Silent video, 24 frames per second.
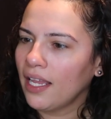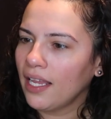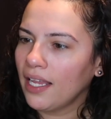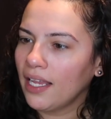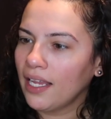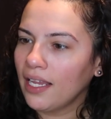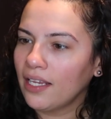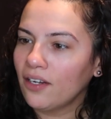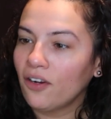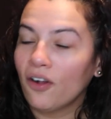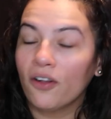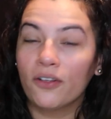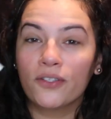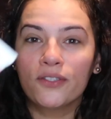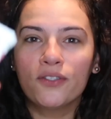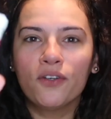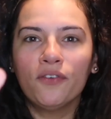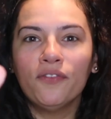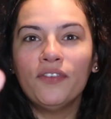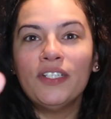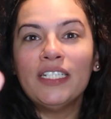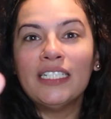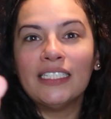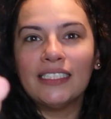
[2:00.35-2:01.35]
and
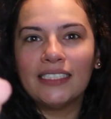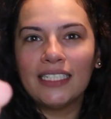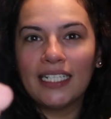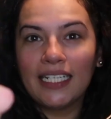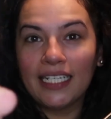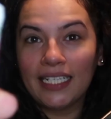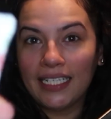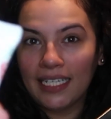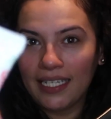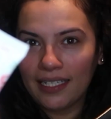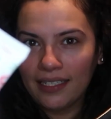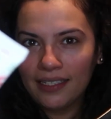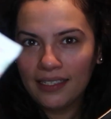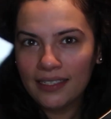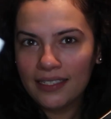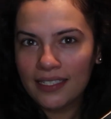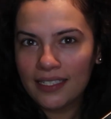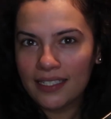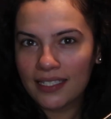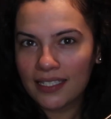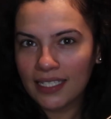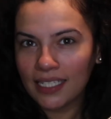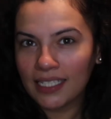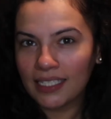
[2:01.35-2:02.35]
also vanilla in
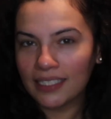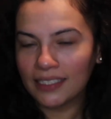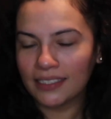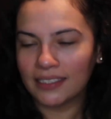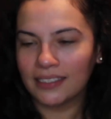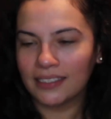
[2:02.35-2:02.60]
it.